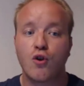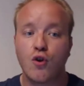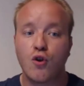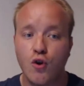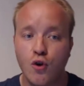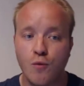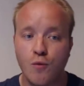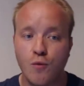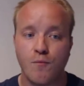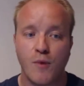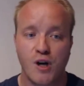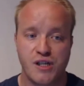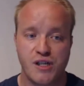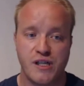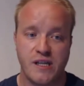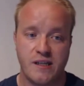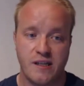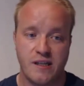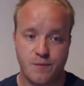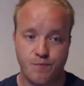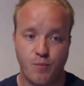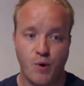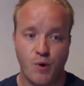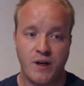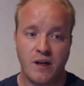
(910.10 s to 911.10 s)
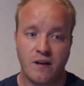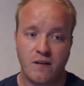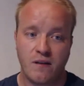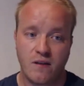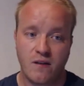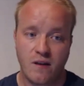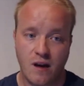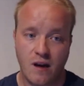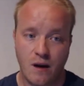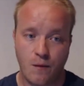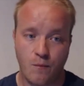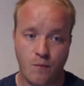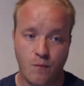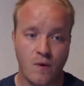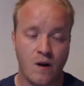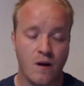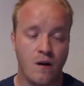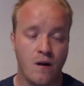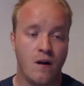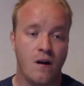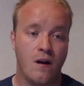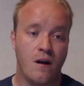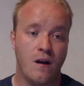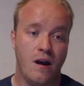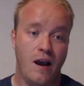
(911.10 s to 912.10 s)
too much at this point in time.
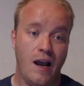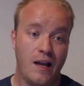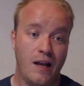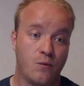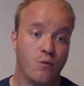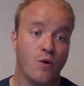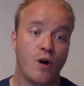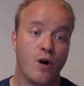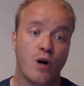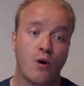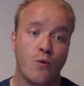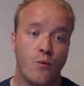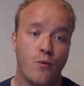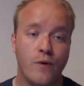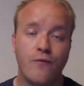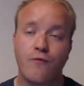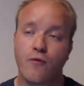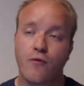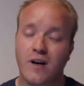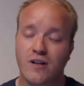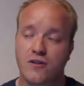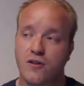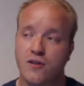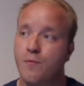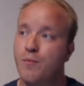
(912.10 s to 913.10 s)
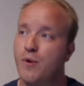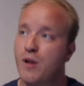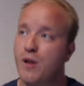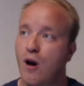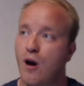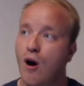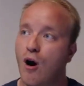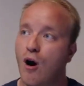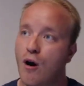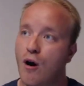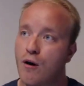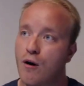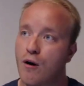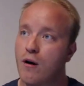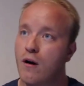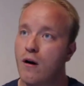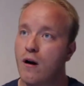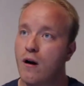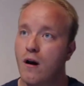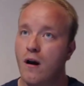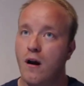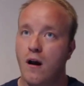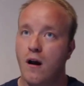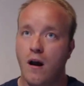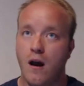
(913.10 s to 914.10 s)
At work, we, for example, are
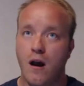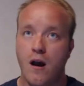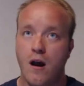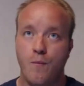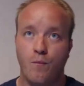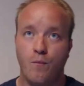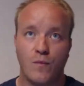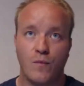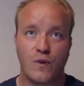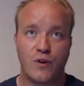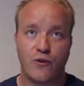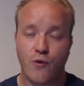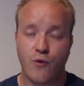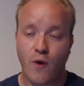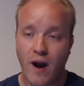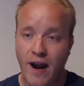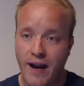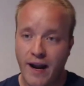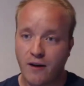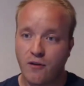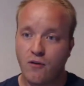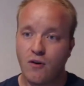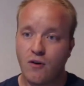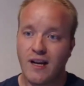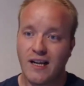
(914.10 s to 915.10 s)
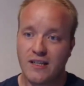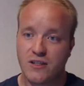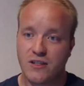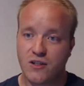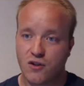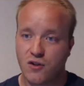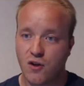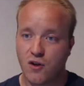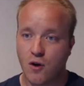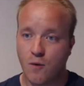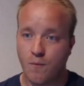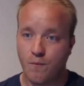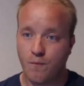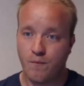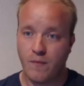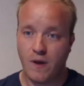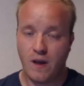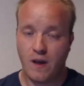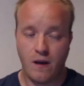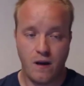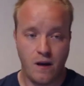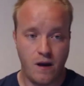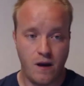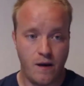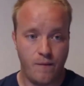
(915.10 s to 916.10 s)
trying to get some
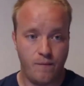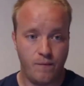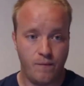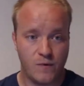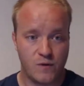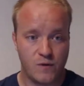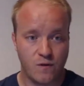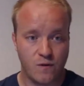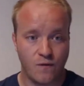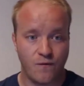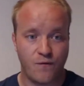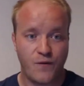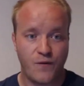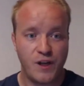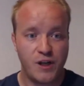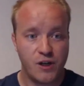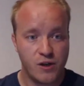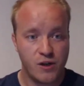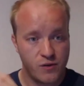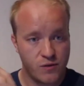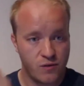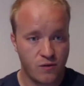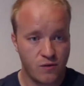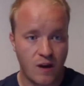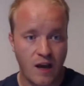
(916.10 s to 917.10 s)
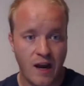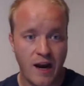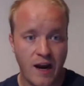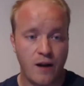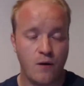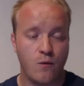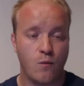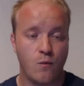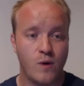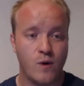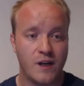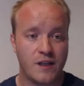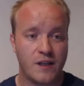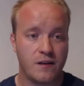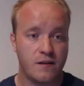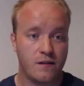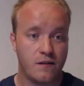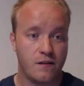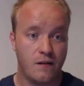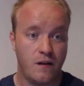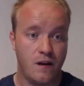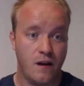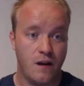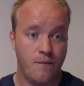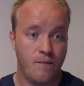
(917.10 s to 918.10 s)
videos online with,
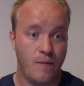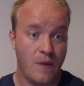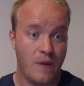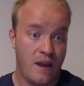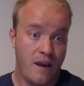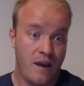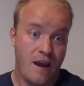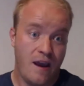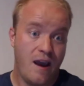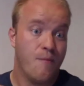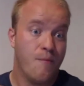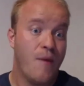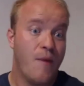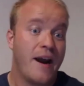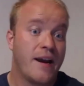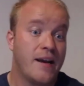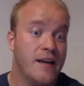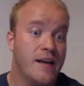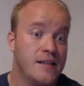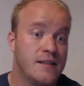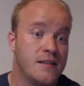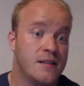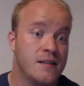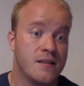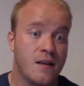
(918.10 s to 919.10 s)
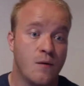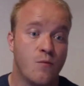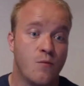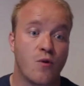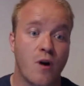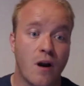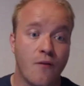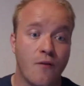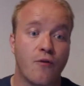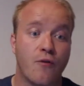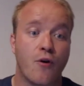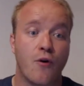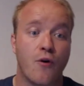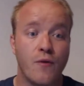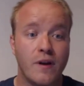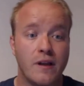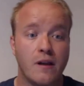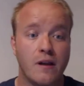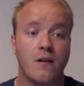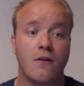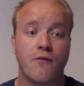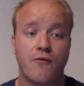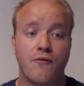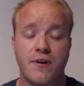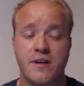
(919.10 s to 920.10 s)
in my case, since I'm working for a
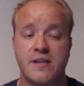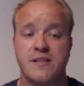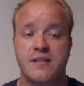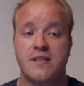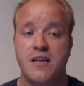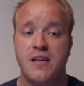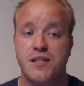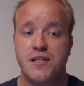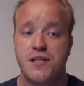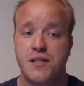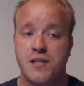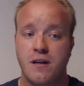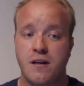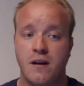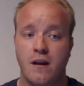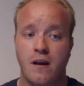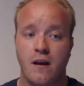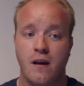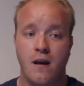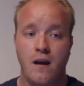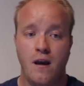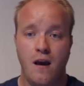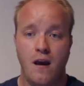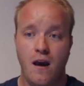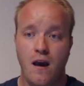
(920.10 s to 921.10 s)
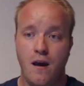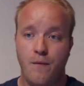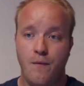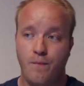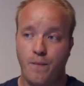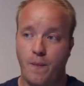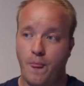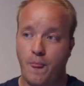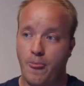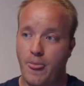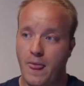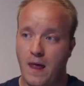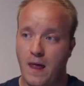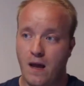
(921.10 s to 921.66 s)
retail organization who